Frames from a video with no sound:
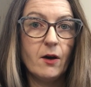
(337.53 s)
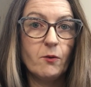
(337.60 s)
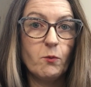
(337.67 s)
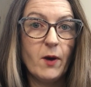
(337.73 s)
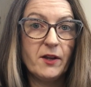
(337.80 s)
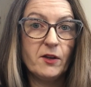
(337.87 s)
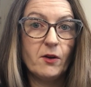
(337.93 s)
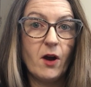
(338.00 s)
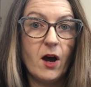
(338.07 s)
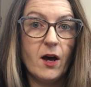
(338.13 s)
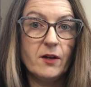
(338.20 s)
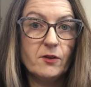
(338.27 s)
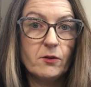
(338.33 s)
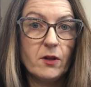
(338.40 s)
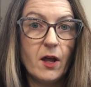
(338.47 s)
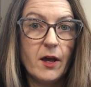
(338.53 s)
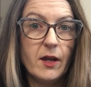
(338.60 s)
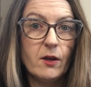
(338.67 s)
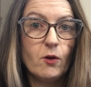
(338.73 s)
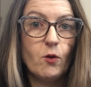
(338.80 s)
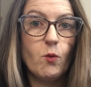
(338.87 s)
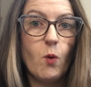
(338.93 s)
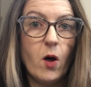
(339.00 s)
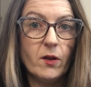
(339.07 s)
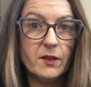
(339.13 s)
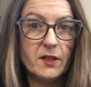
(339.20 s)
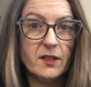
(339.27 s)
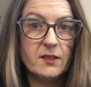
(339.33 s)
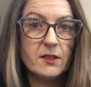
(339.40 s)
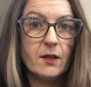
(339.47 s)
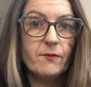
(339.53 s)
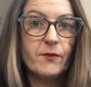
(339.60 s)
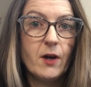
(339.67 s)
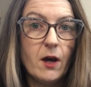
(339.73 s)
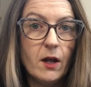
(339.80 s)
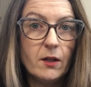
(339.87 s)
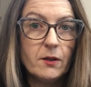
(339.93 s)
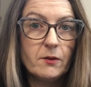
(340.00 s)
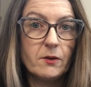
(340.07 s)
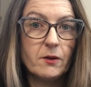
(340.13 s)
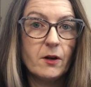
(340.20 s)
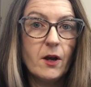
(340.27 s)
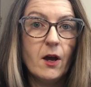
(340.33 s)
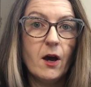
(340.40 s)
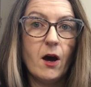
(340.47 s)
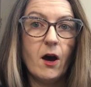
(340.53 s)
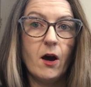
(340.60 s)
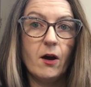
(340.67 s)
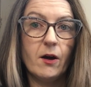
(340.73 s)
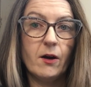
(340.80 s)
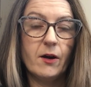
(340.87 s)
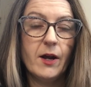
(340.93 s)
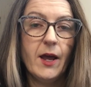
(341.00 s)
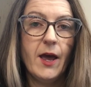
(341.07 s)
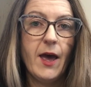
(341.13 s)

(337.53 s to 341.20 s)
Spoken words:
what your underlying qualities of color are.